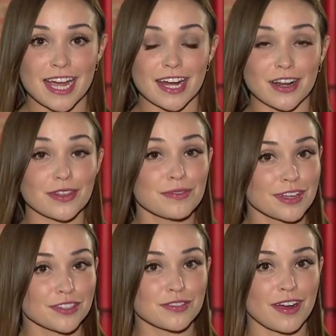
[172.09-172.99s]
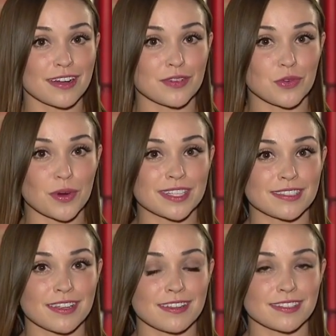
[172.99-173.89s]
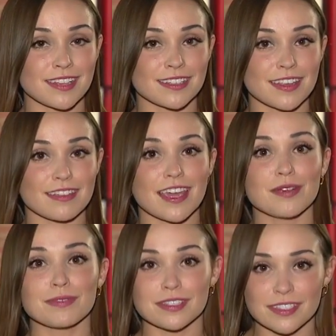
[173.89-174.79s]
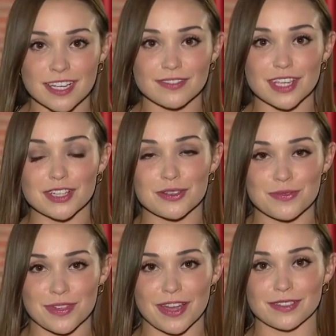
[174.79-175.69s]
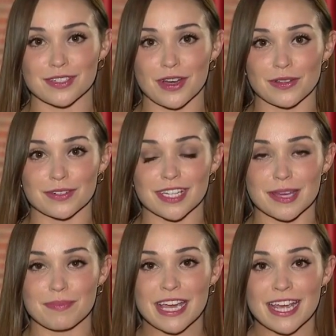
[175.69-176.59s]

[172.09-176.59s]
Another restaurant in Royce City says they received a two thousand dollar tip,